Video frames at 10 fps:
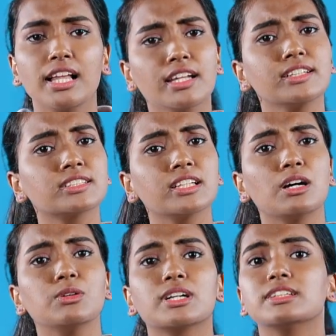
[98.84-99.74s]
Let us
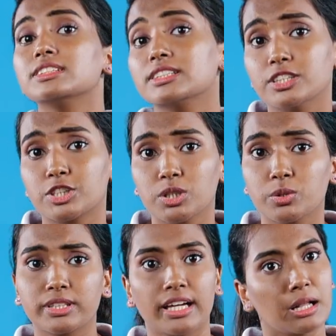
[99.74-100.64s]
now look at this issue
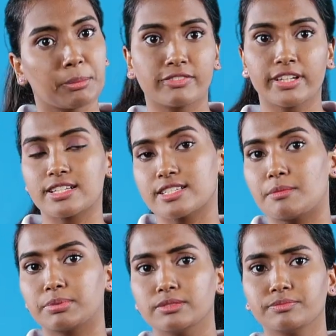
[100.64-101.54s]
with the help of an
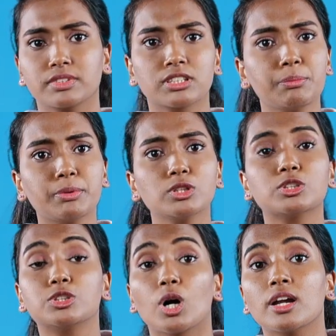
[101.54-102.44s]
example.
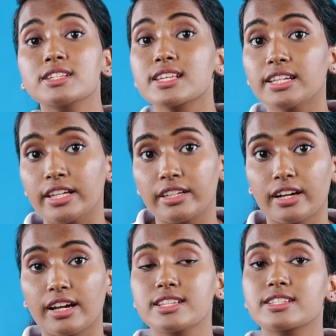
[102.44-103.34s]
Suppose John is an
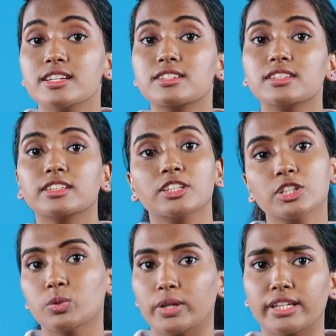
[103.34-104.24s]
NRI settled in
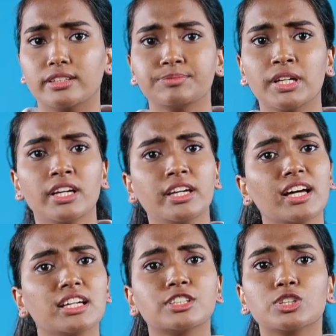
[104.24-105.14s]
UAE. He
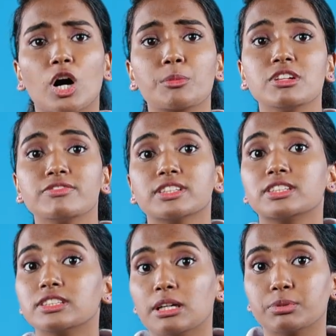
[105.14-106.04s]
has a normal
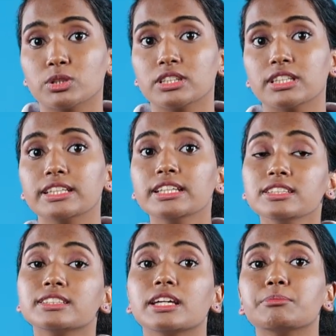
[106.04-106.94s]
fixed deposit in the
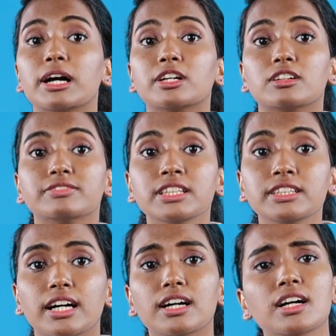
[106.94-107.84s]
State Bank of
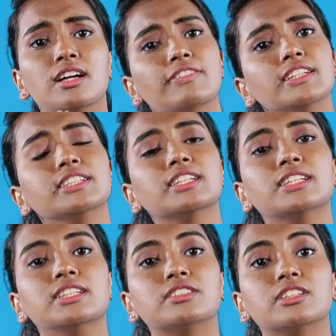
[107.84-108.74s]
India, fetching
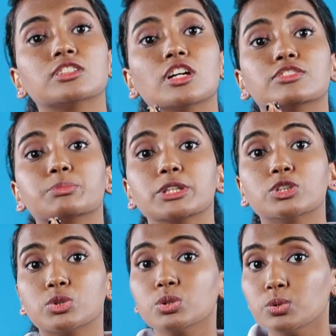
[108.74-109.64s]
an interest of Rs
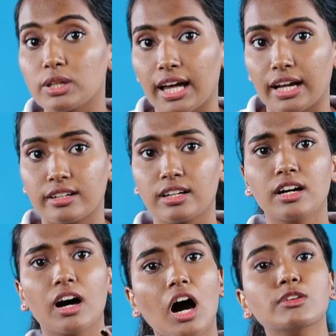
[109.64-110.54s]
2 lakh.
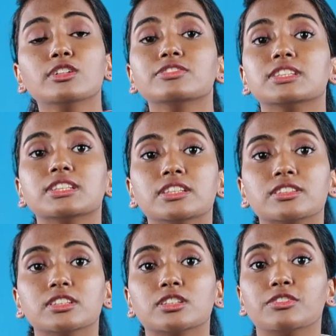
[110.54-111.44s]
Out of this
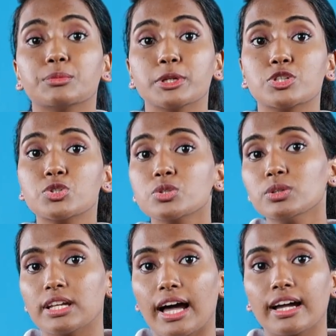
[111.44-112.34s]
interest of Rs 2
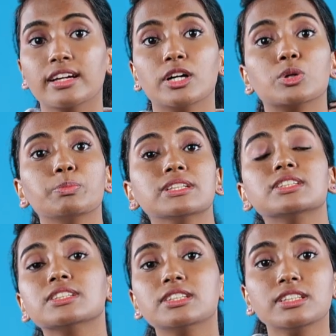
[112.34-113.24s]
lakh, Rs
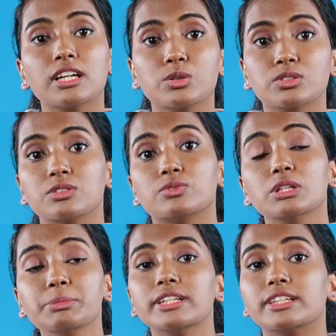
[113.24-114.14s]
60,000
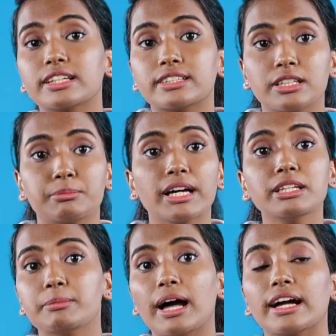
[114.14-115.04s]
will be deducted by
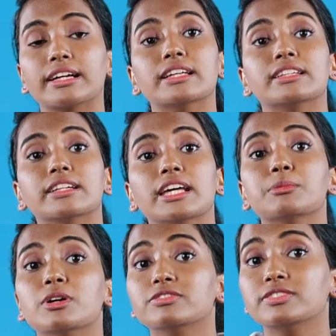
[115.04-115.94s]
the bank in the
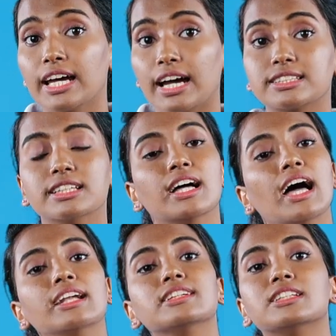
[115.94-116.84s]
name of tax
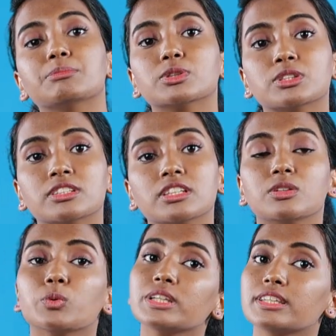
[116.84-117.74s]
and is
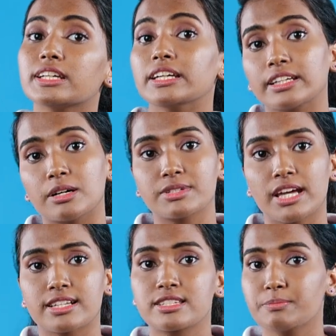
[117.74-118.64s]
deposited with the income
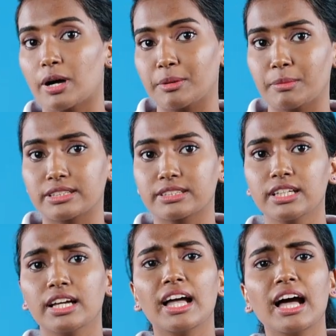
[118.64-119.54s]
tax department.
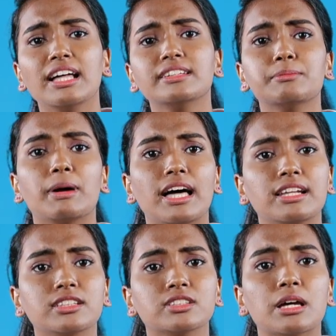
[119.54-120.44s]
And the
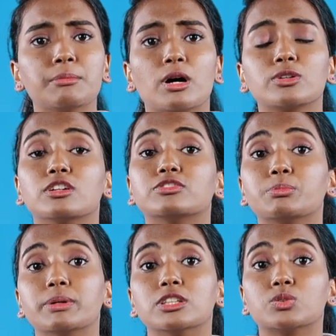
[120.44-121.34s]
balance amount of
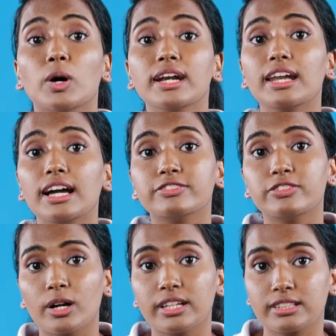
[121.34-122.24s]
Rs
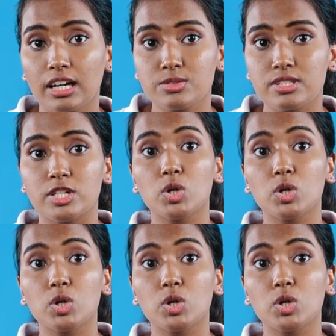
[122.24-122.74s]
1,40,000